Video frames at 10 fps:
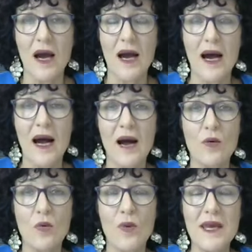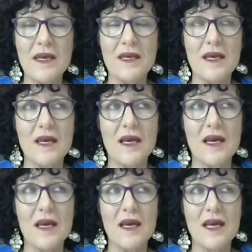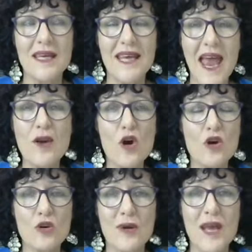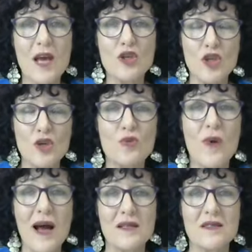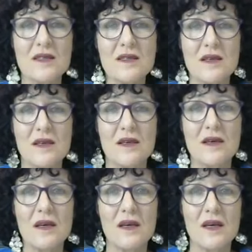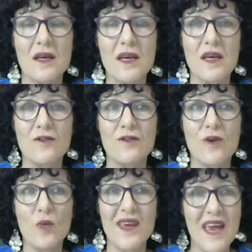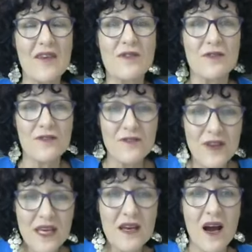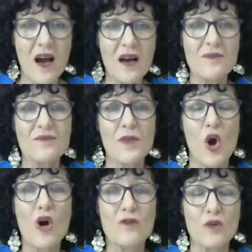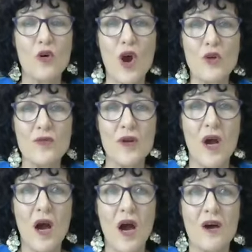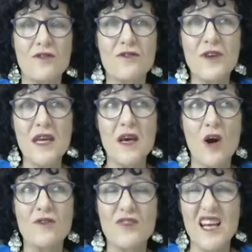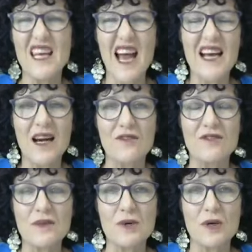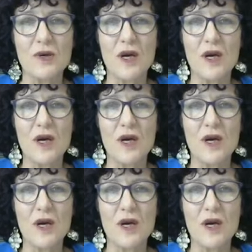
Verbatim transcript: Uh, we cannot create new ones if we have a fear of growth, a fear of feeling uncomfortable.